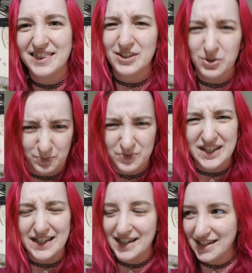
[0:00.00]
You'll
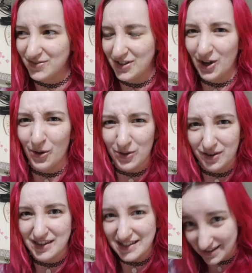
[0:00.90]
see in the next video
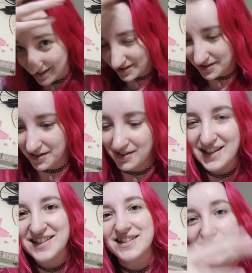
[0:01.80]
that this
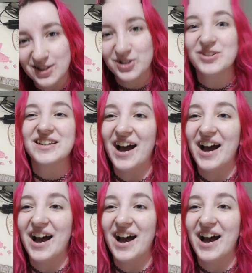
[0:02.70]
is the look